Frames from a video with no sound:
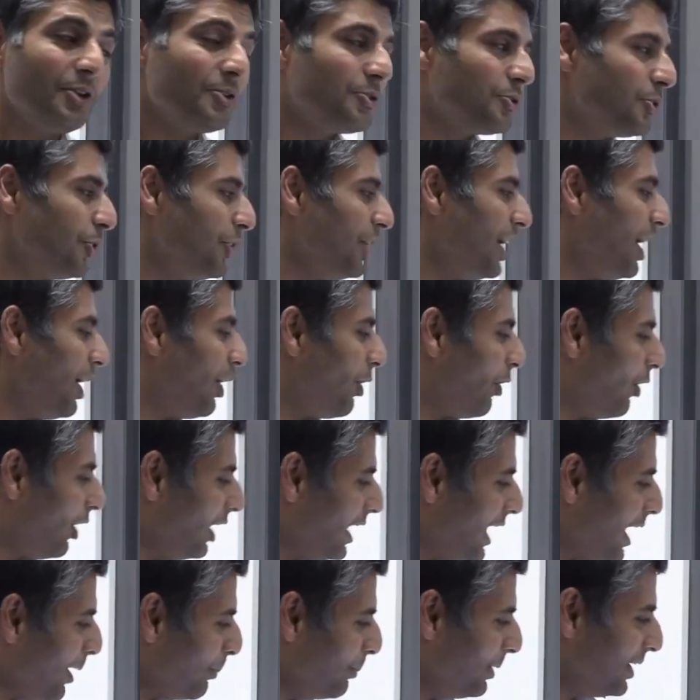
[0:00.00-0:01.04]
So yeah,
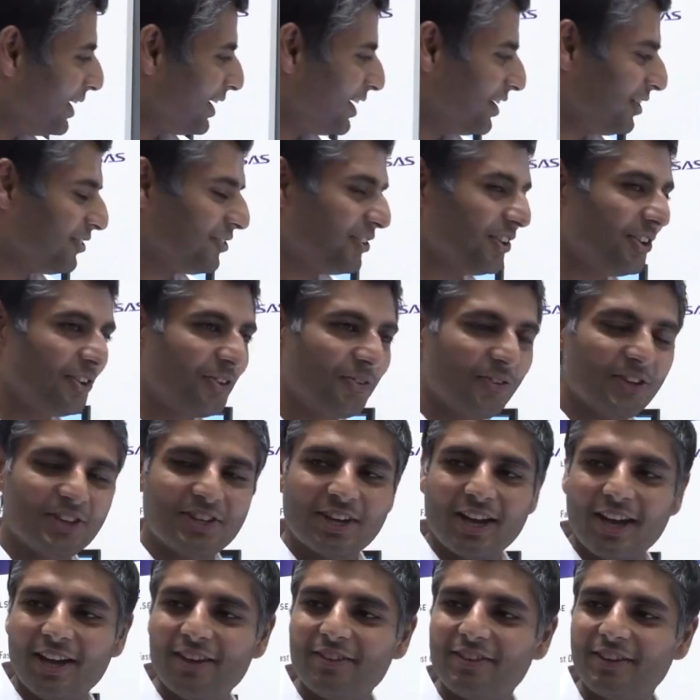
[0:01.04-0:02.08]
all applications which
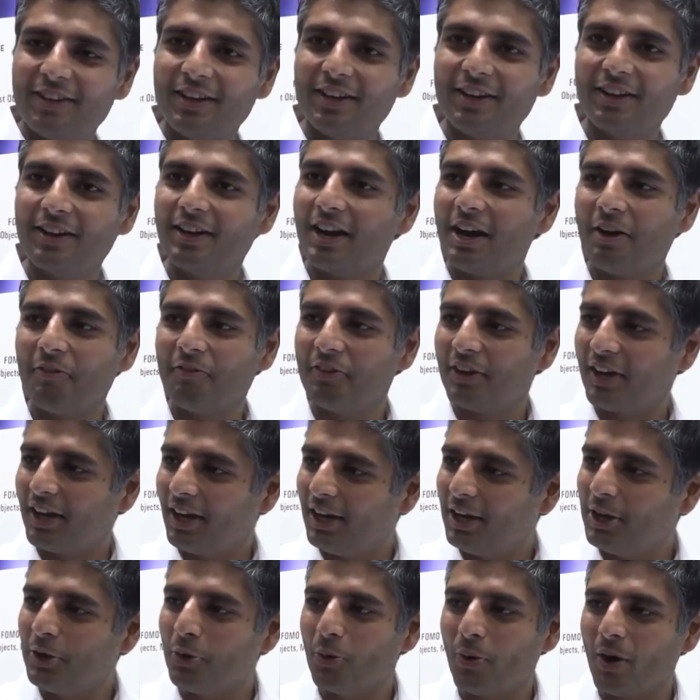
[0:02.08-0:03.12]
has a graphical
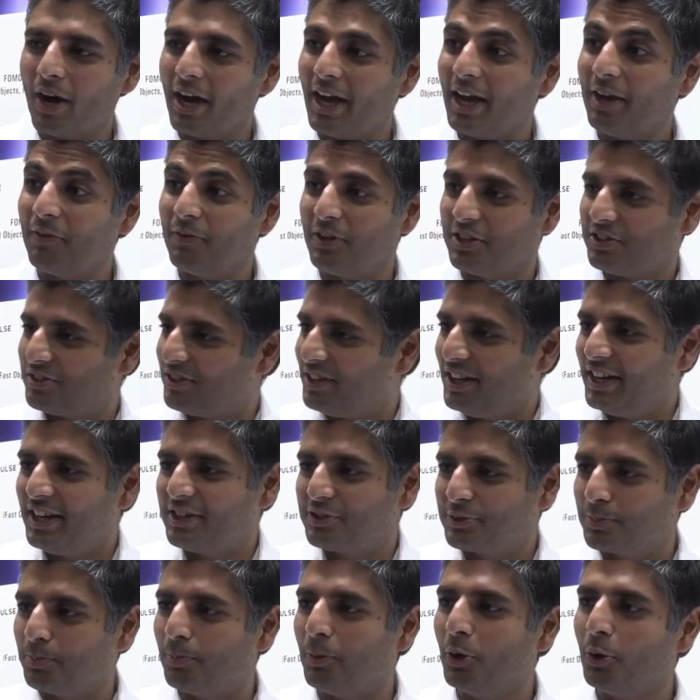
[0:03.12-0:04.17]
UI which
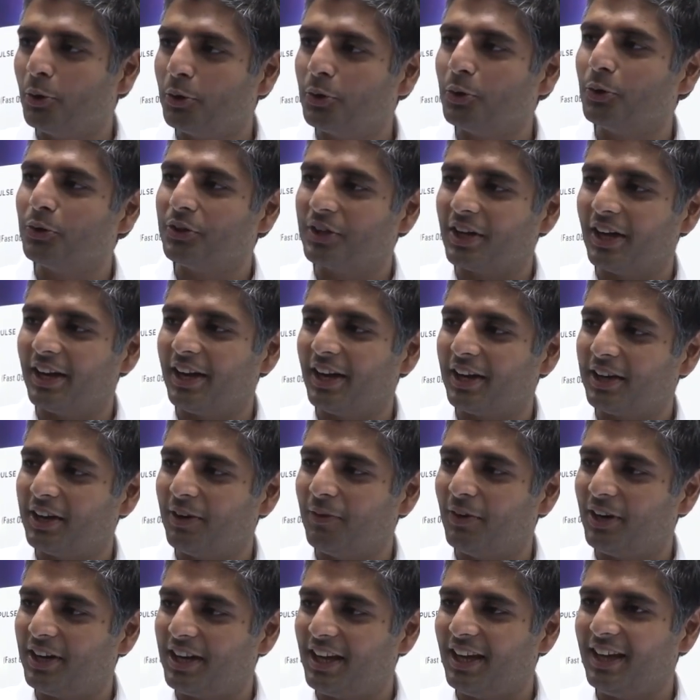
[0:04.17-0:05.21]
needs Bluetooth
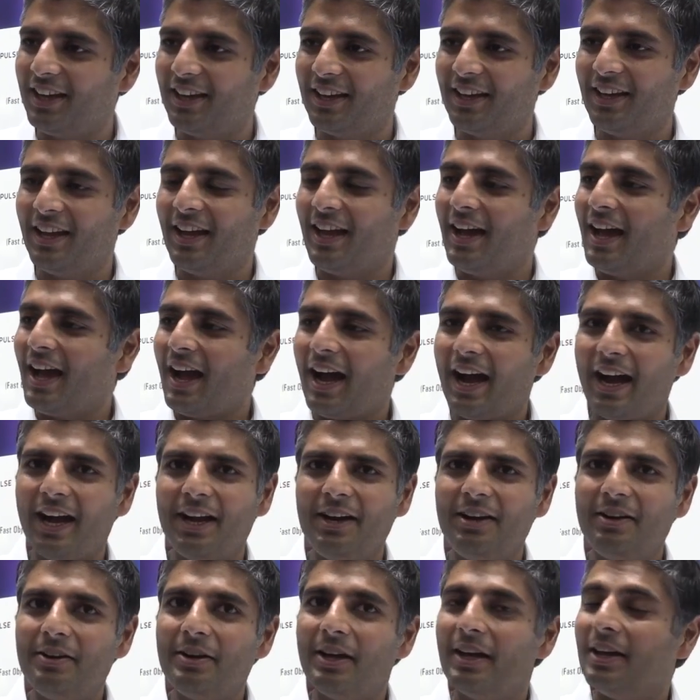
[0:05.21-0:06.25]
connectivity
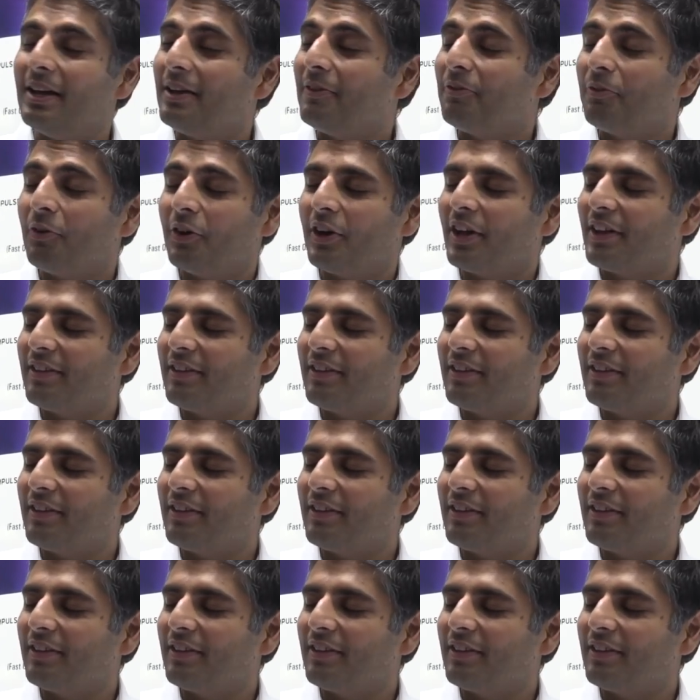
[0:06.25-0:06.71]
and, for